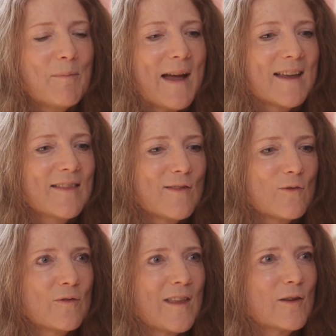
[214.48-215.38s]
back in the
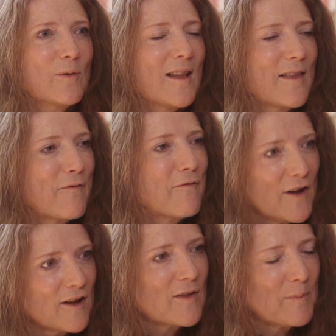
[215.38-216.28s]
dawn that you were the
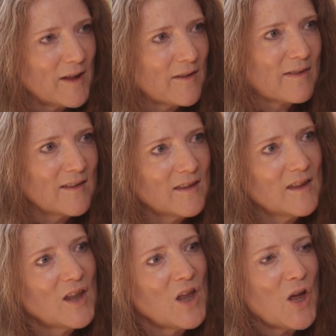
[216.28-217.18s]
first
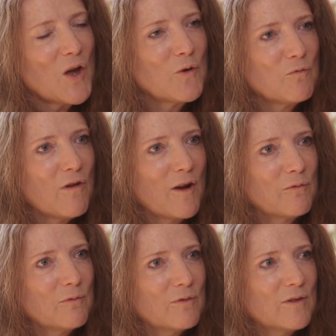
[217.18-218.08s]
person who
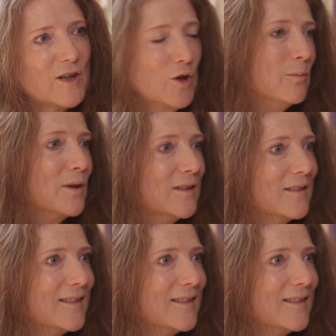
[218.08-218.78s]
wrote human.